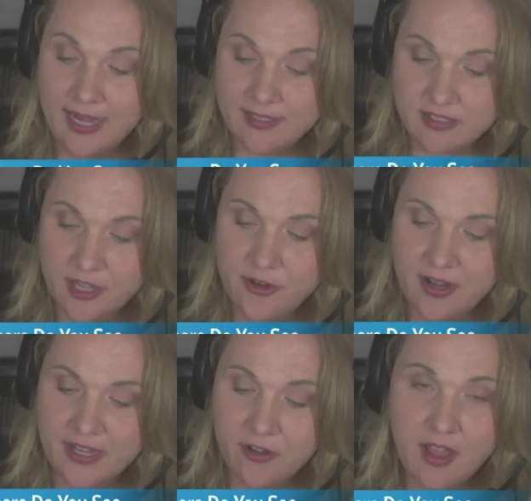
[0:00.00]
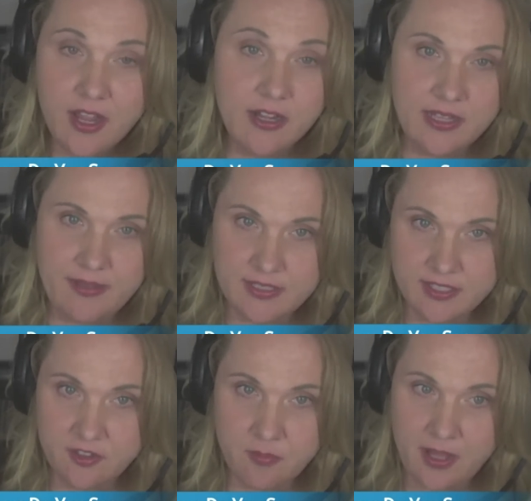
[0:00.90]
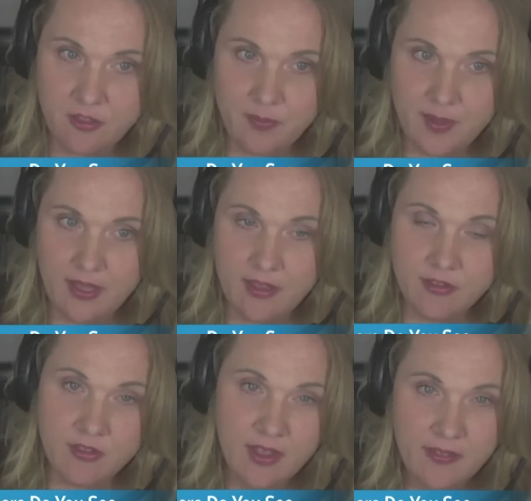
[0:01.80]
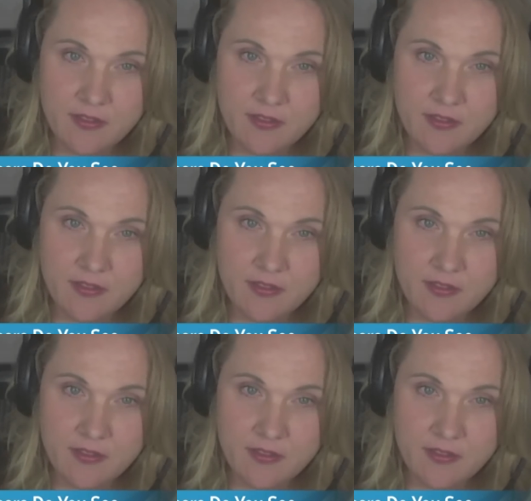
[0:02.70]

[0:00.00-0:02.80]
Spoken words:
et cetera, that you're not going to leave in 6 months because